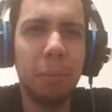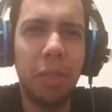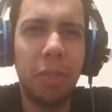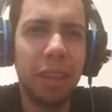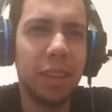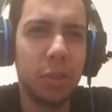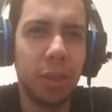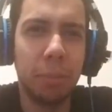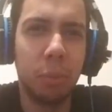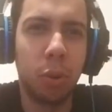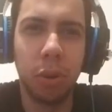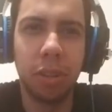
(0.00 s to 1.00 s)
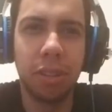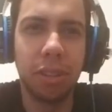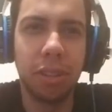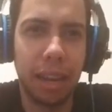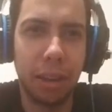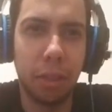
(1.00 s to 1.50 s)
I think I do that more
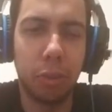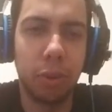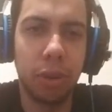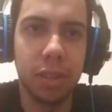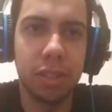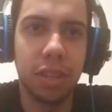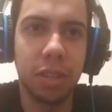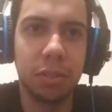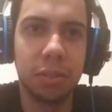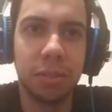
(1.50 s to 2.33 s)
like out of the three of us, though.